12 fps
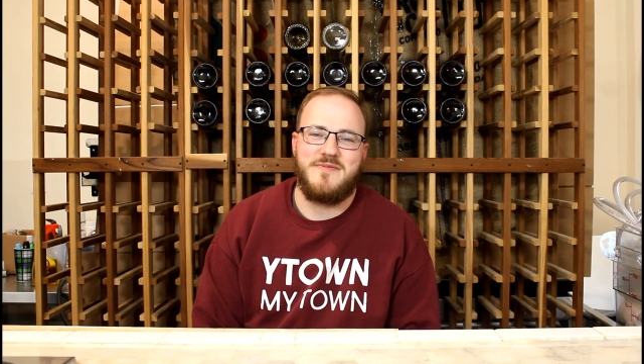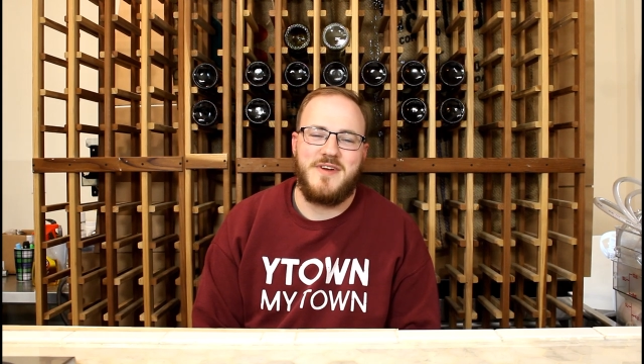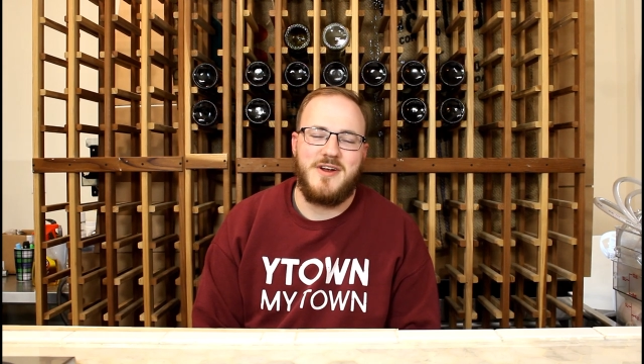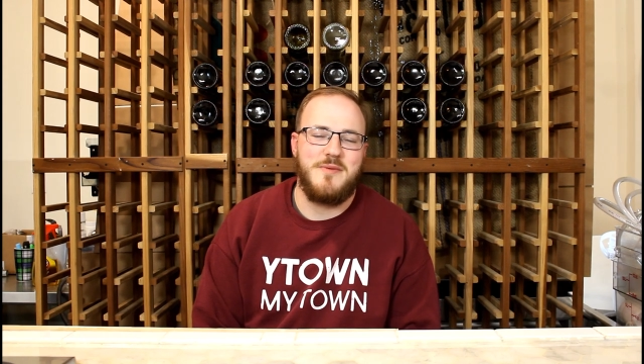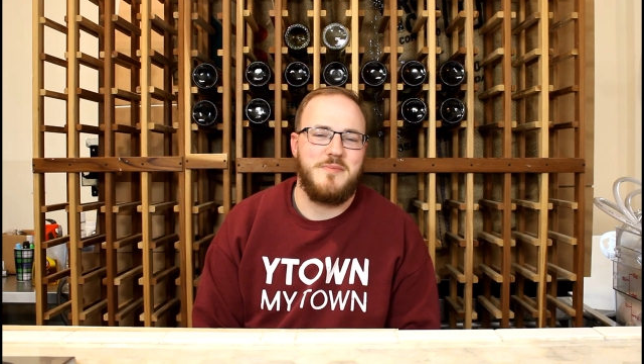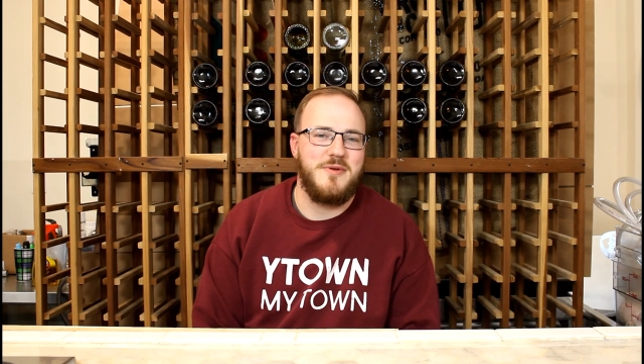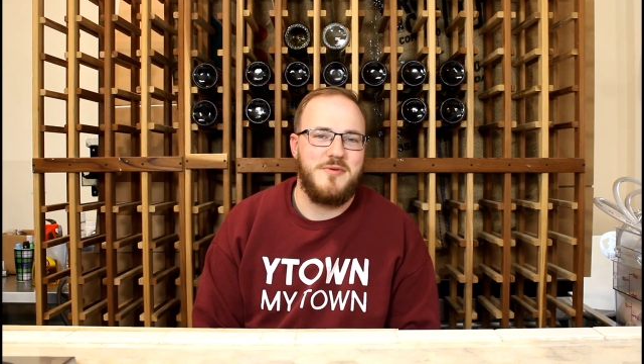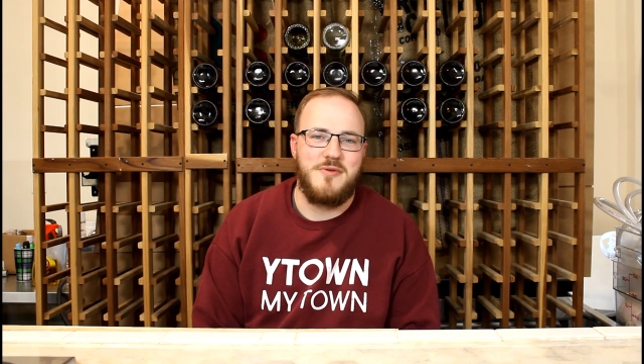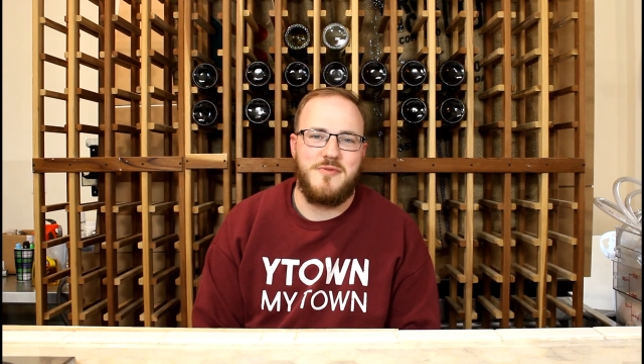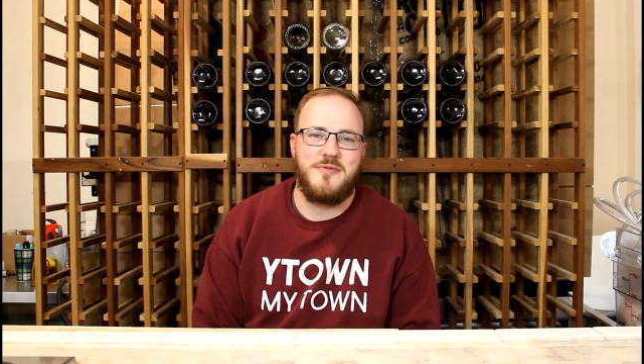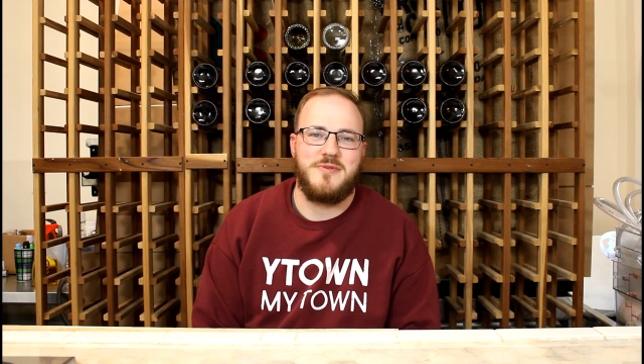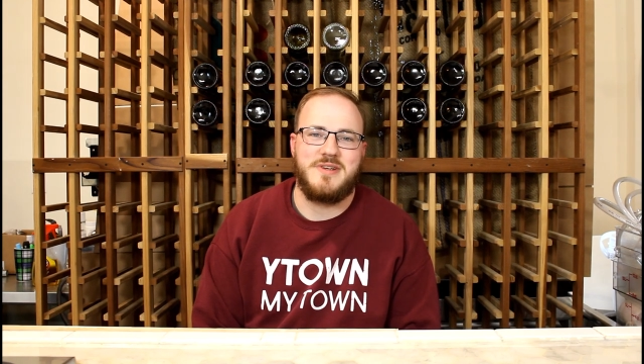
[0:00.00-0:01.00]
very
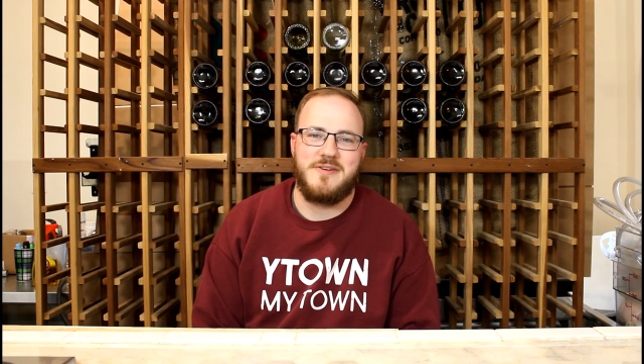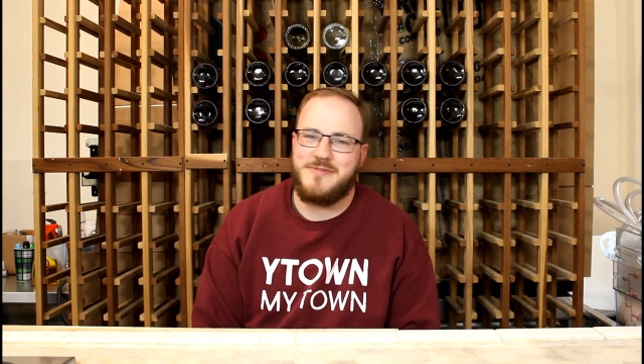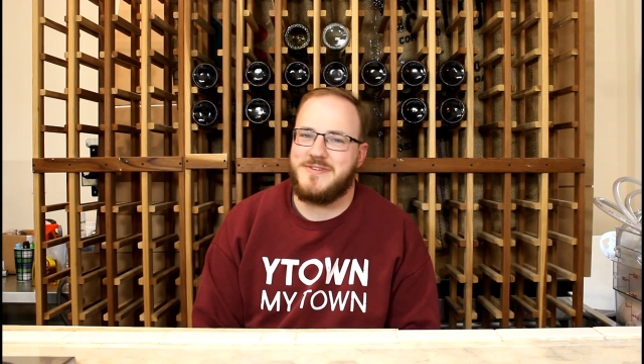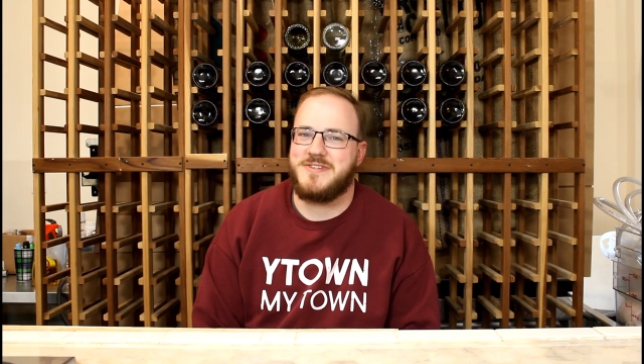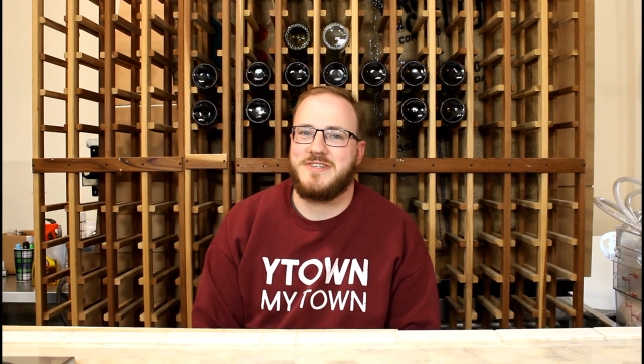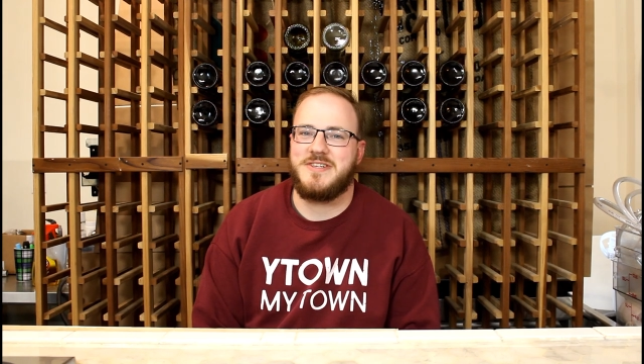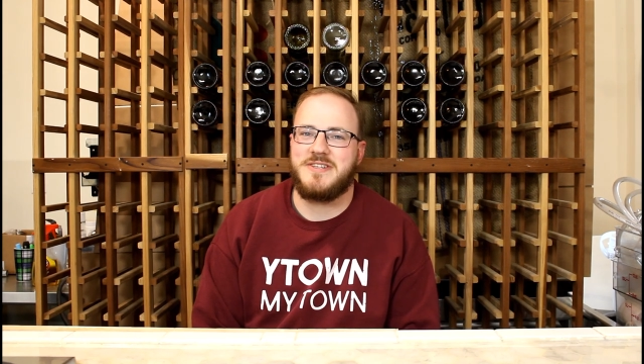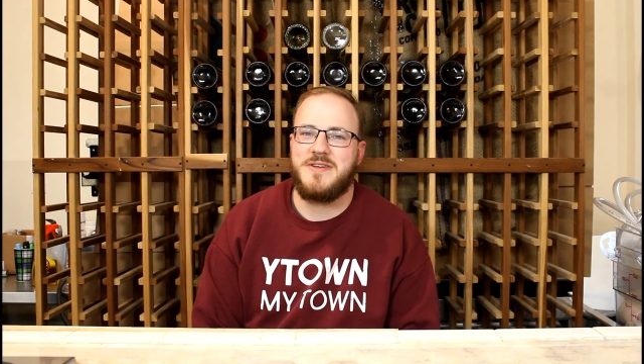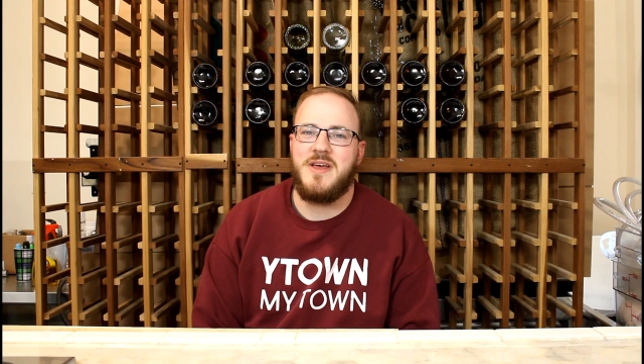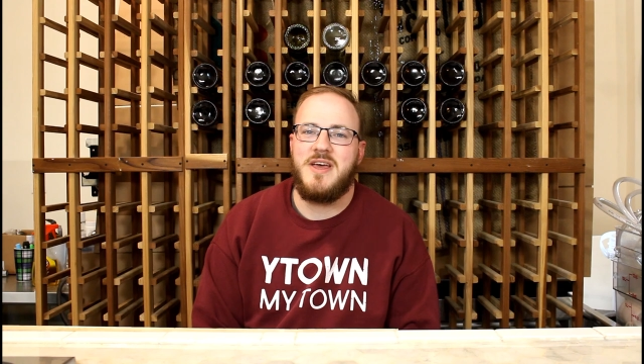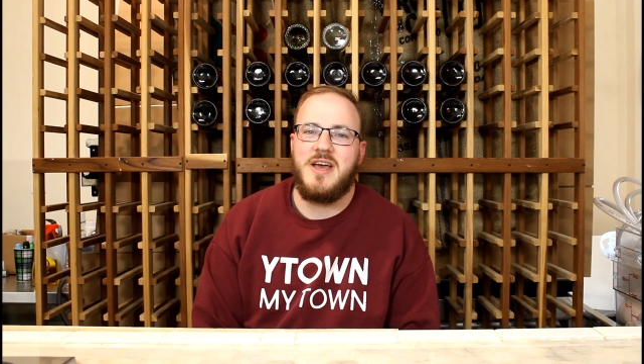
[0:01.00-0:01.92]
beautiful differences